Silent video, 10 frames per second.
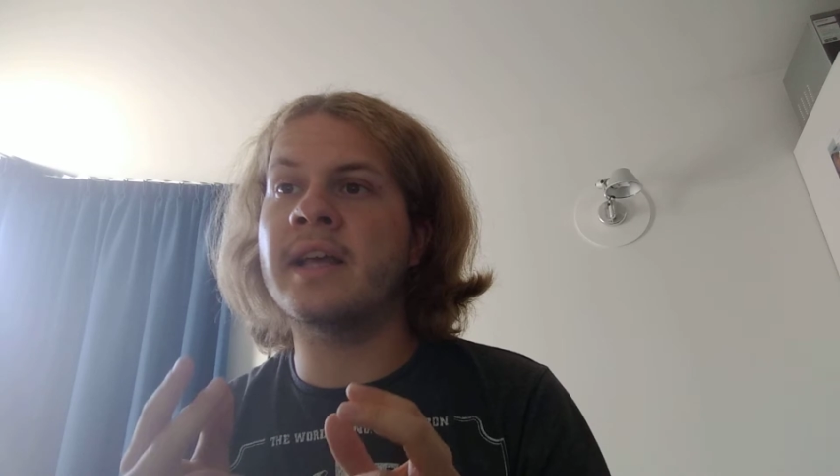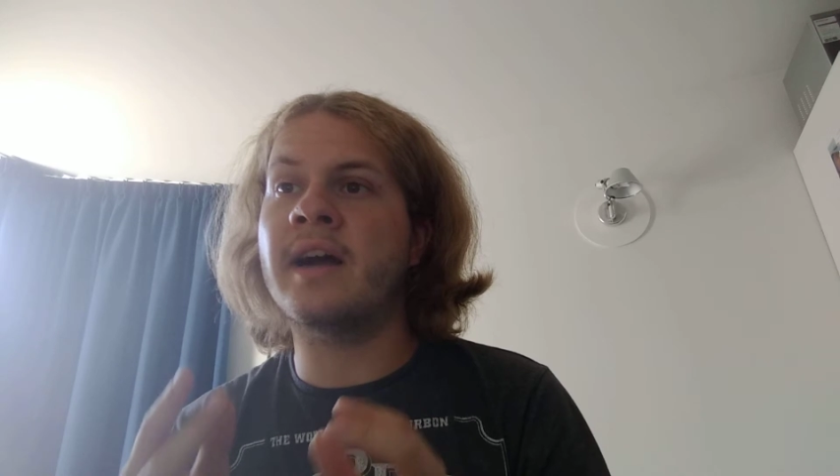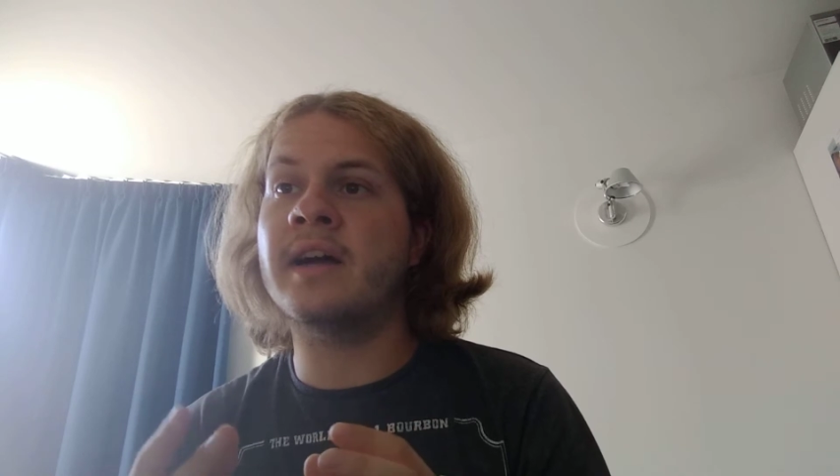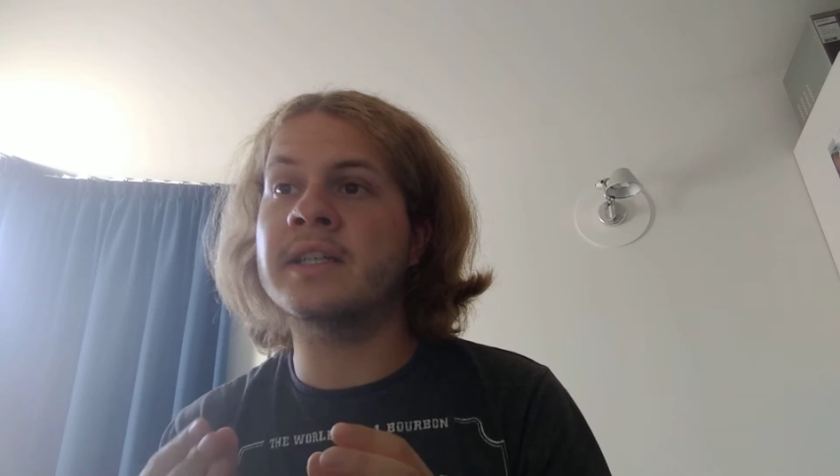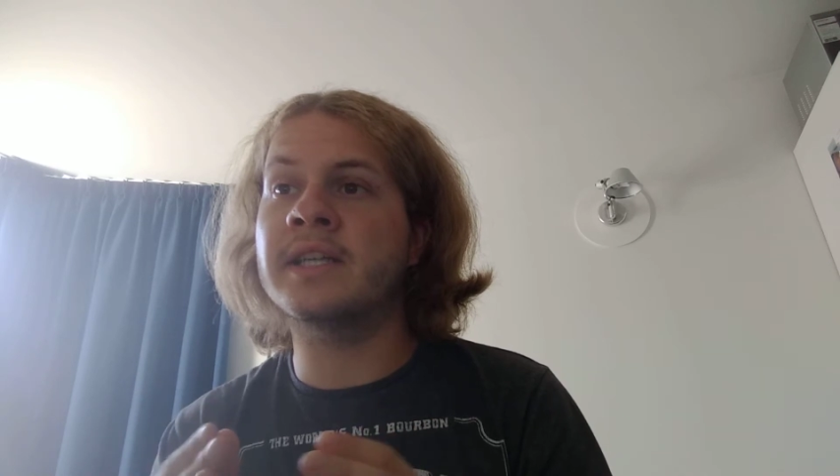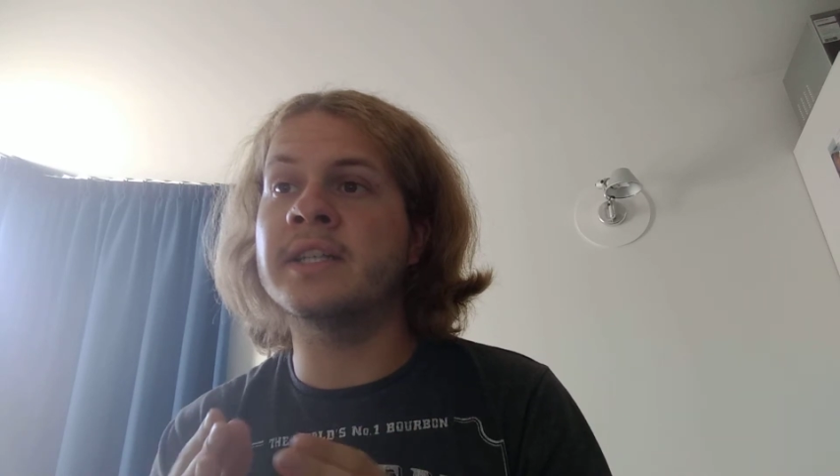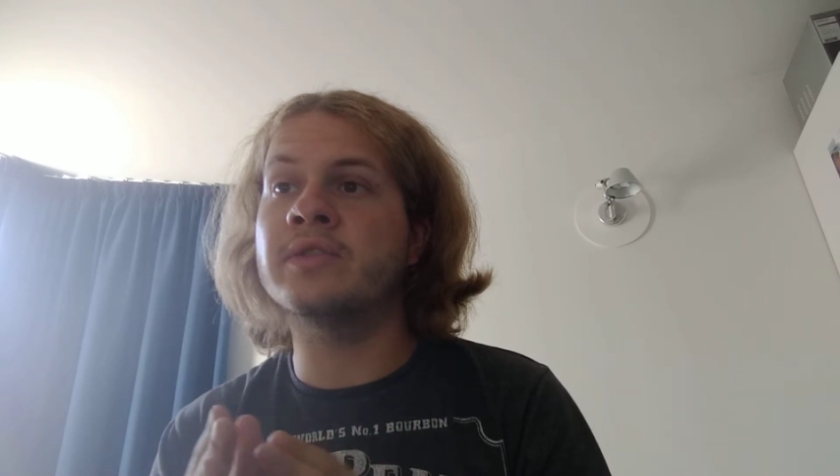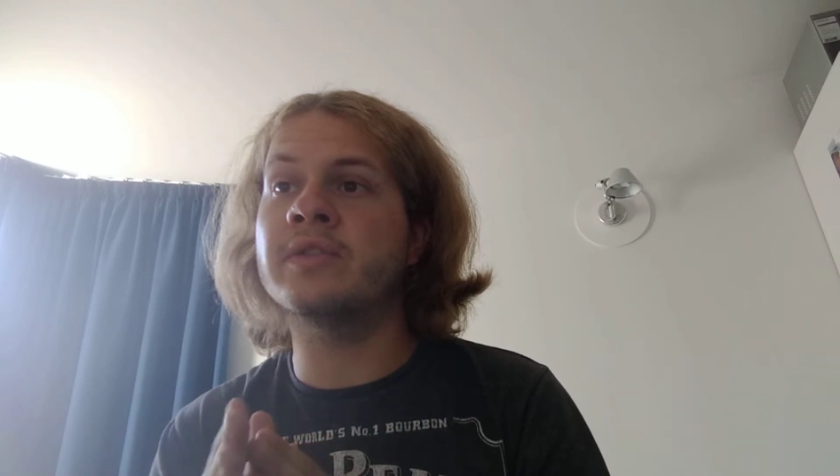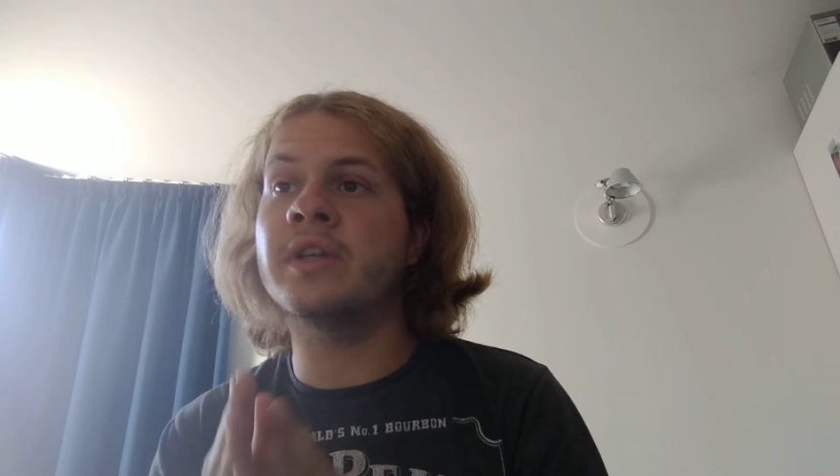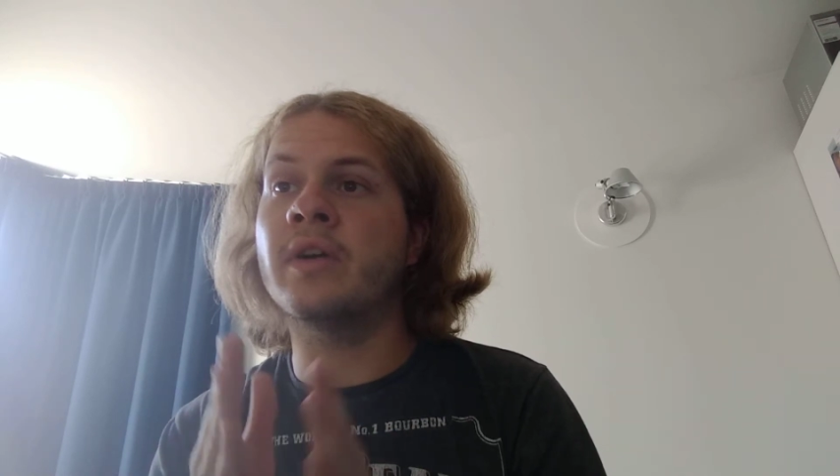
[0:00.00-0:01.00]
the heart
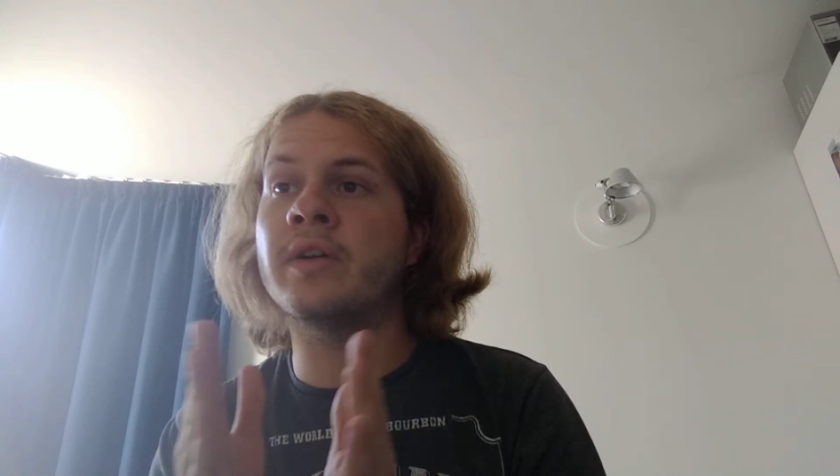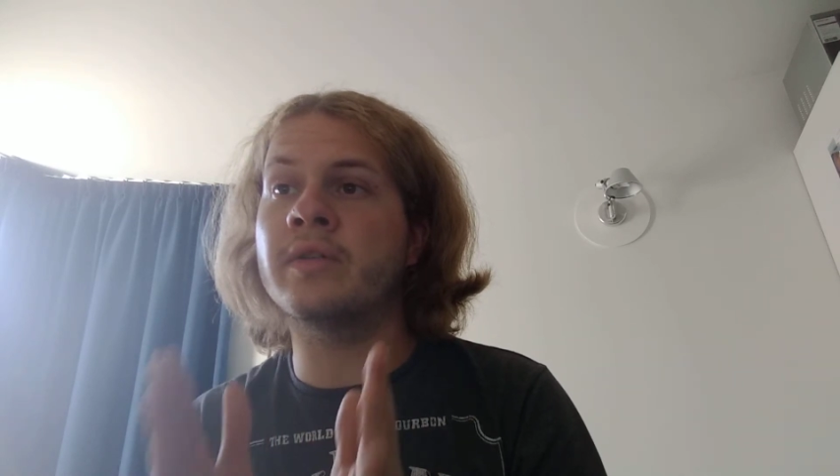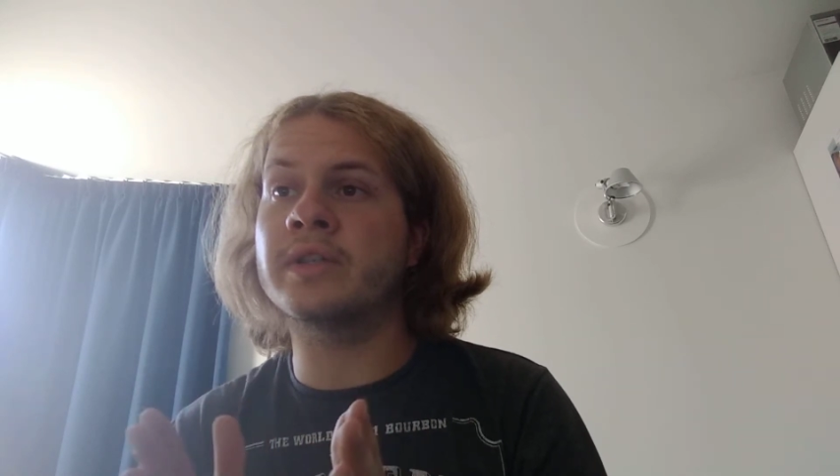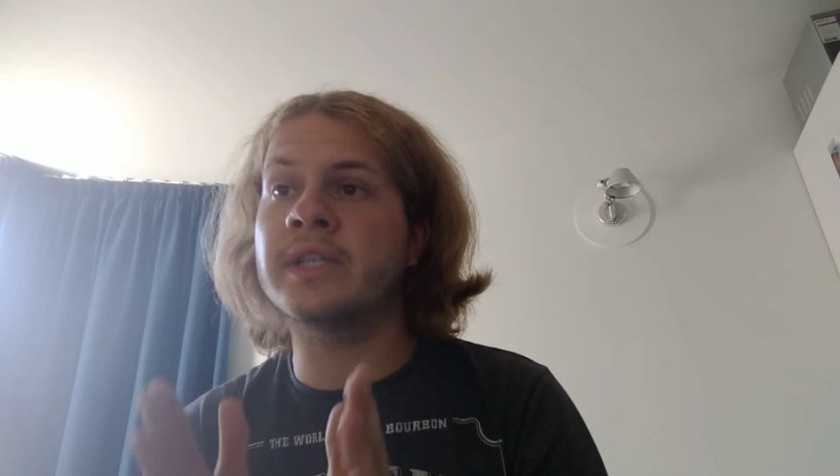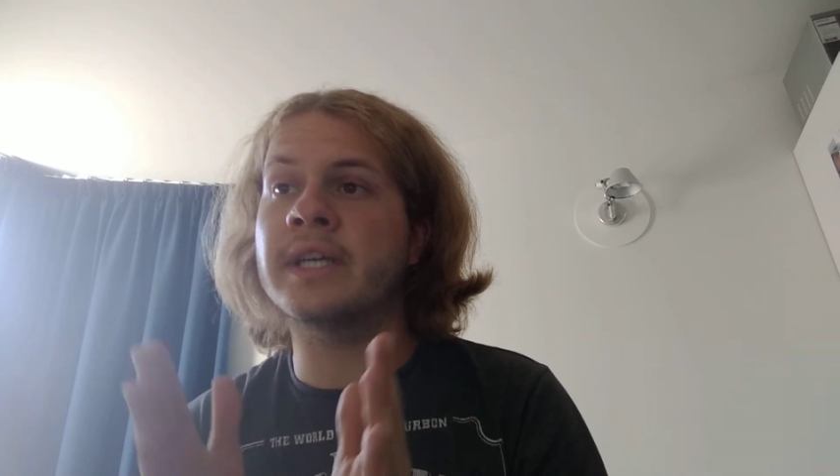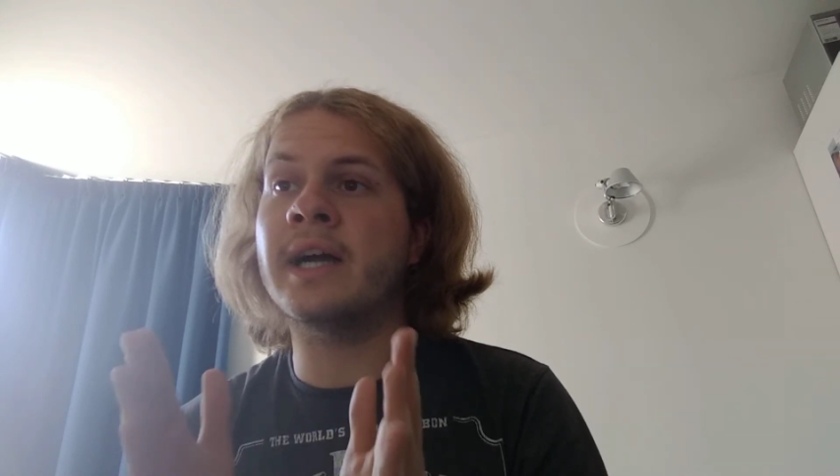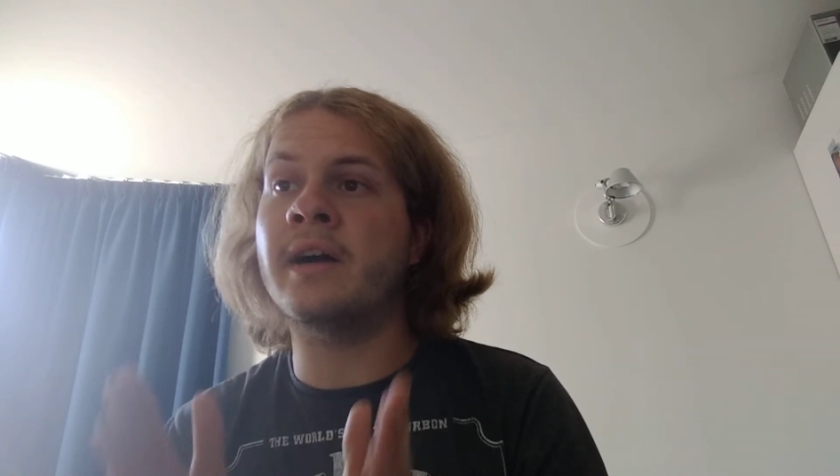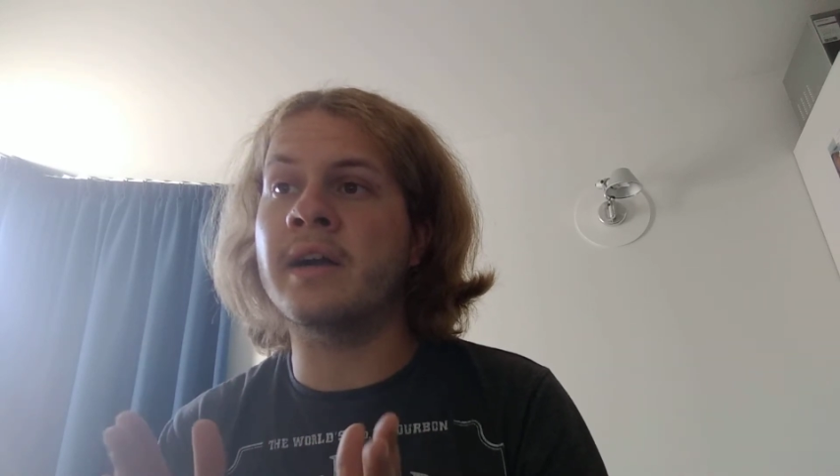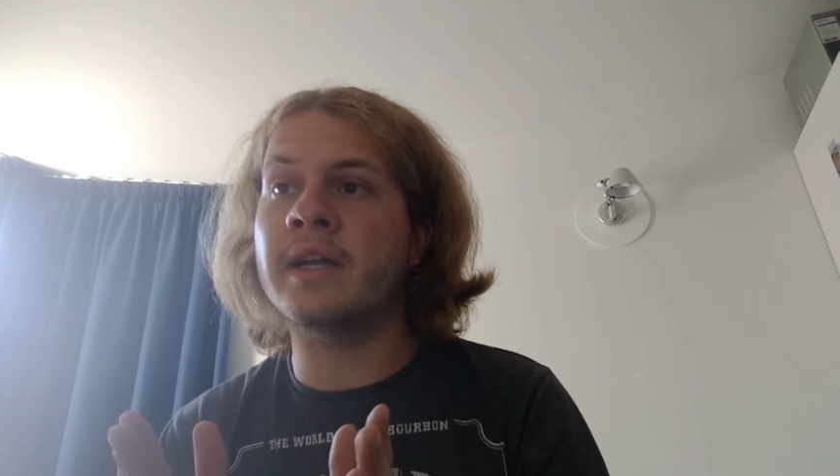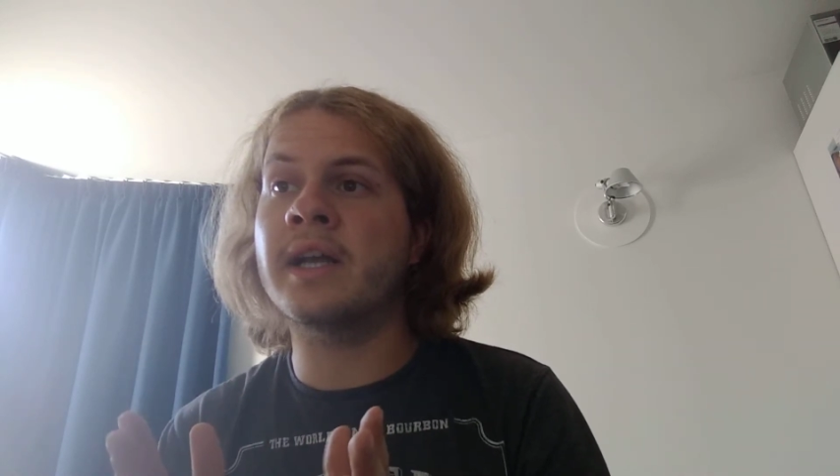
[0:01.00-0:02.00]
into the aortic
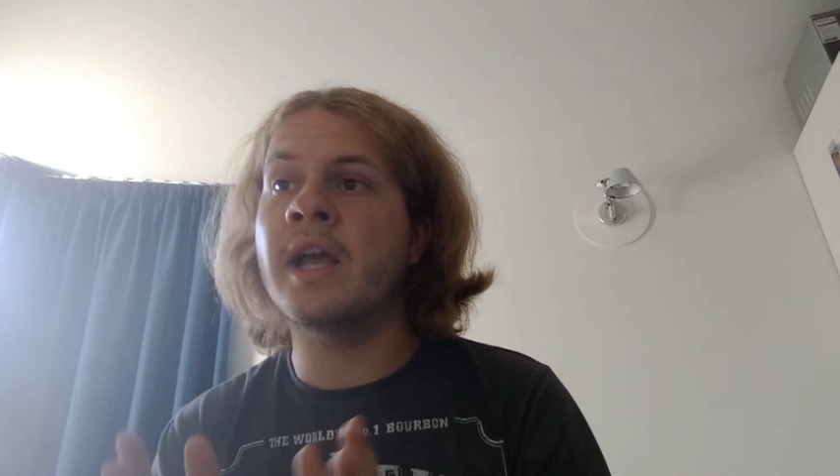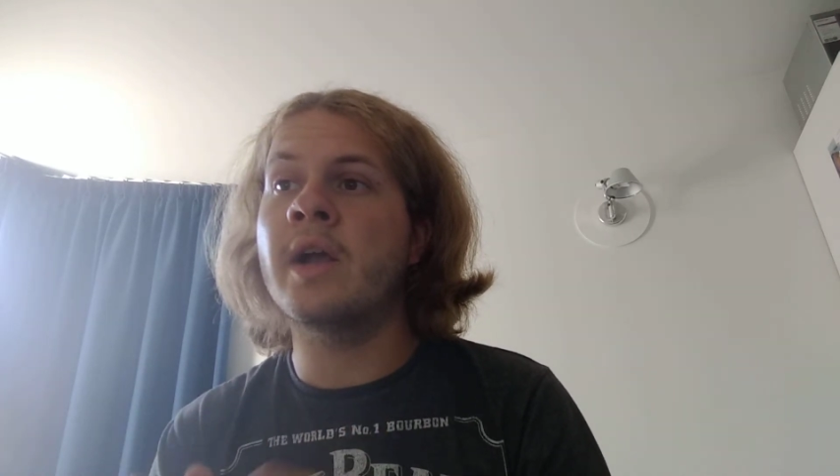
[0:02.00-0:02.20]
arc,